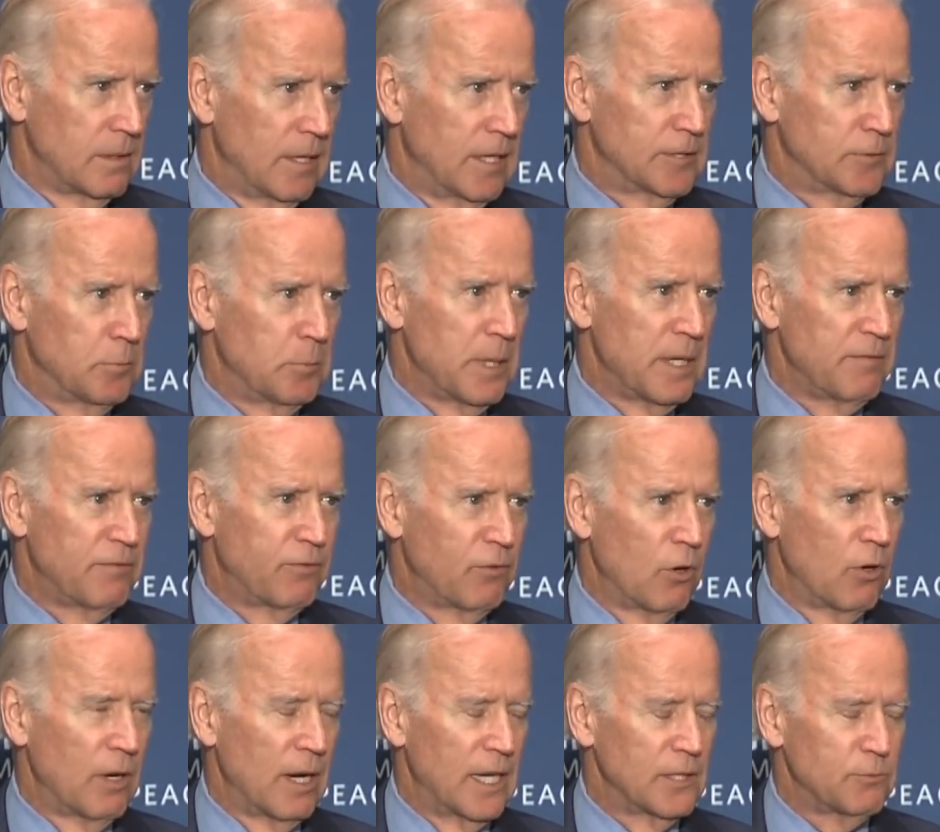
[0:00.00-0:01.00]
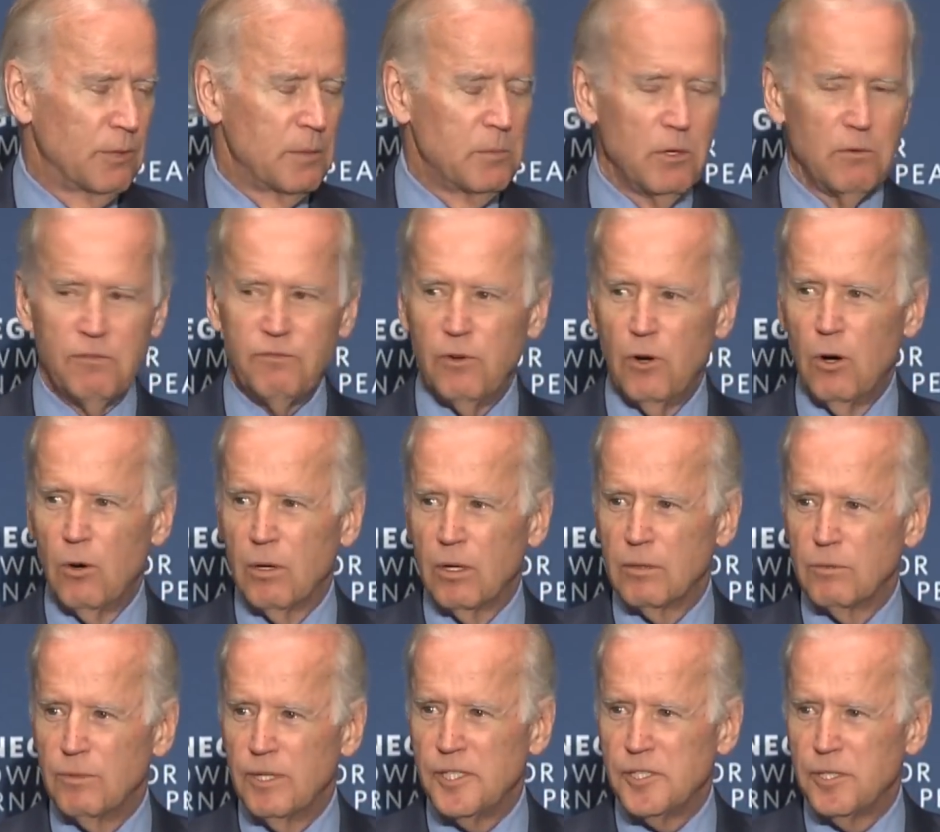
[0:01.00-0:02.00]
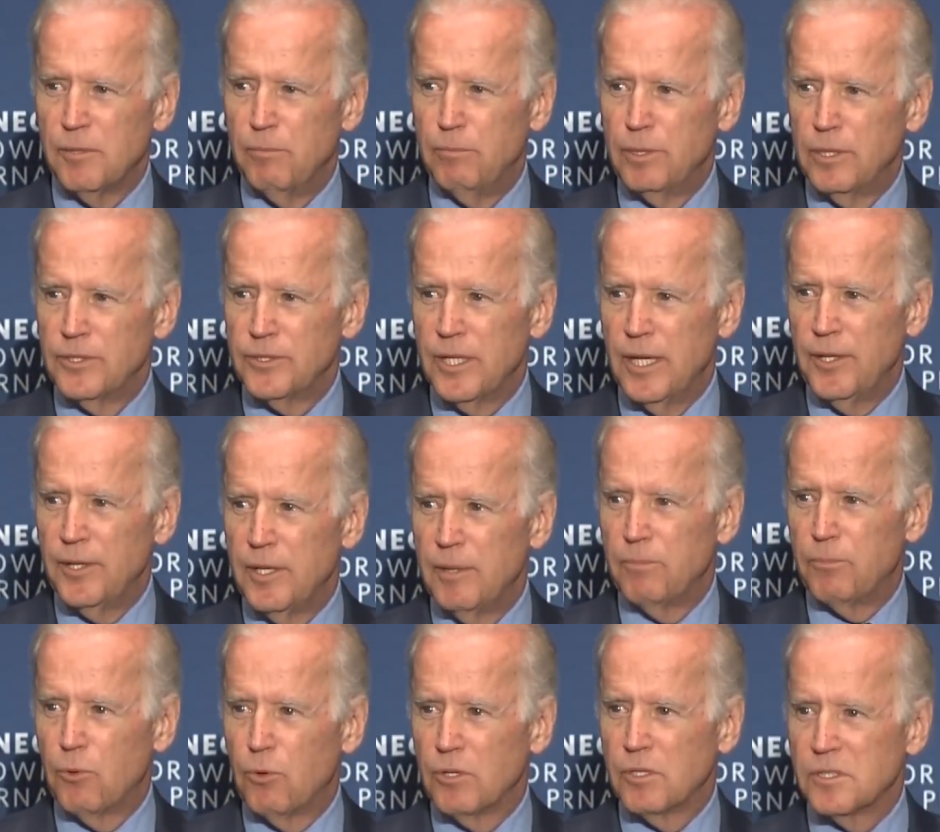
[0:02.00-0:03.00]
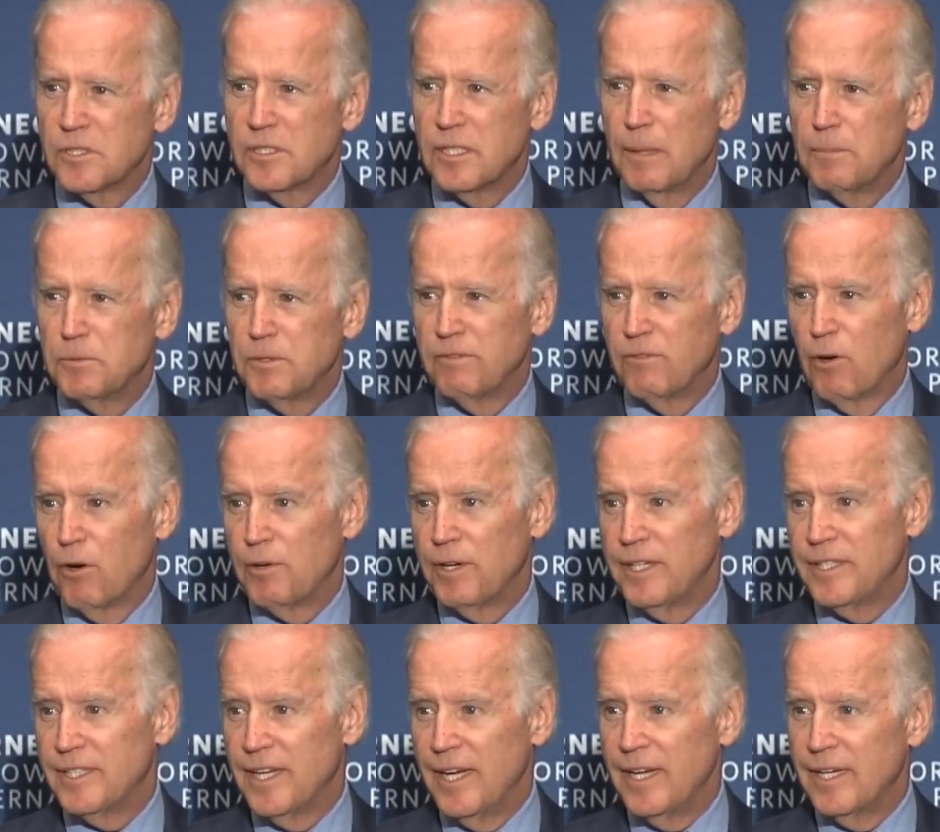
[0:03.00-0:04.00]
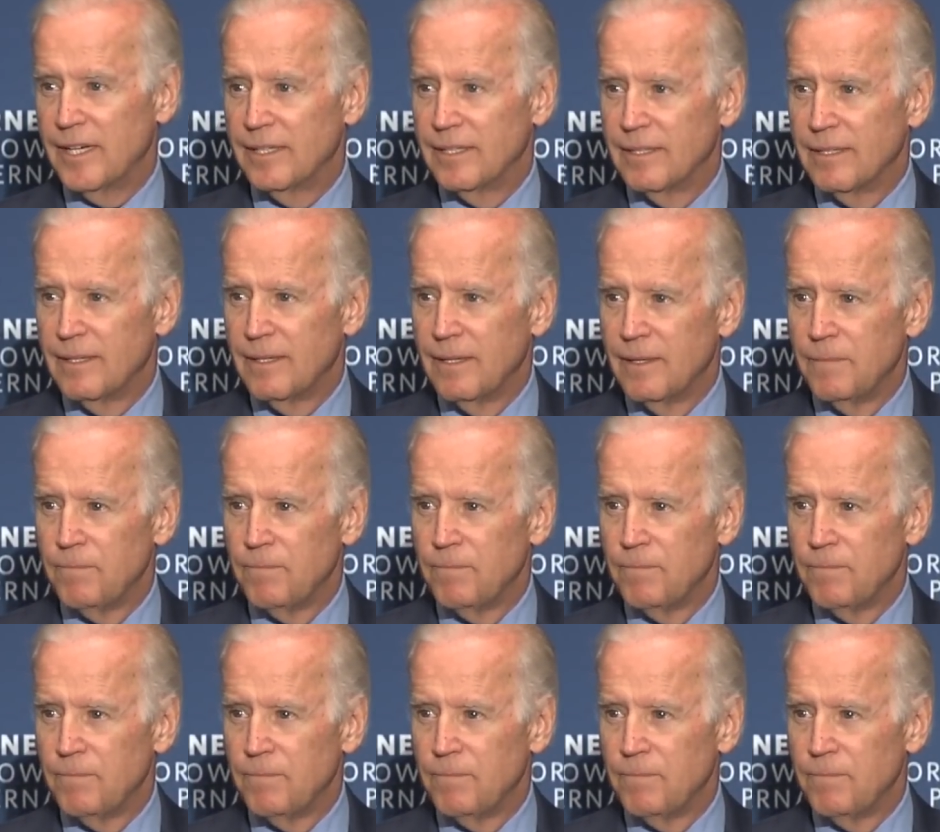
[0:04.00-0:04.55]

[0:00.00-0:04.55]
As we move forward, we should build on the important steps we've already taken